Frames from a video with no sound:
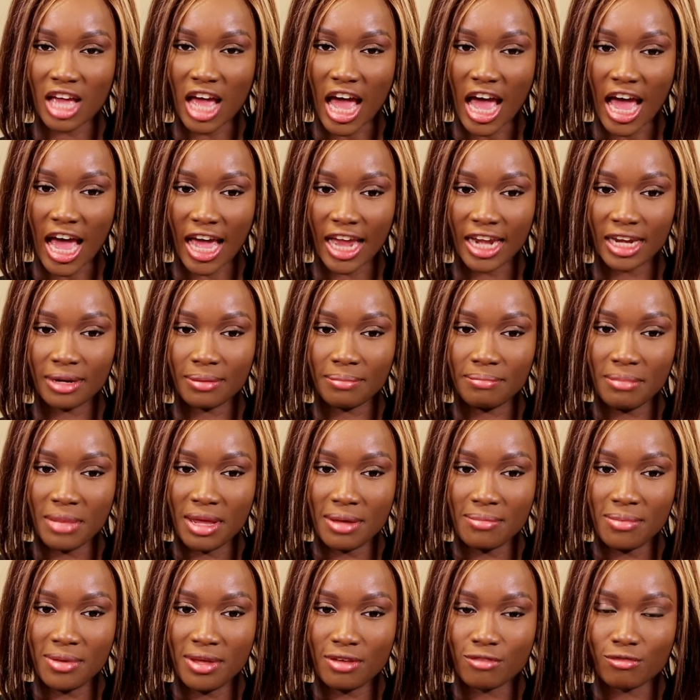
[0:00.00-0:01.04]
and
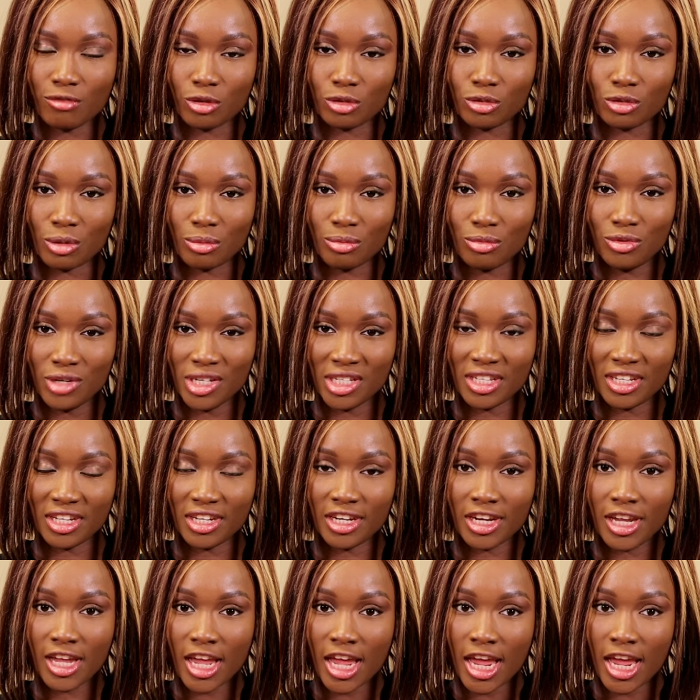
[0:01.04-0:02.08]
maybe for some reason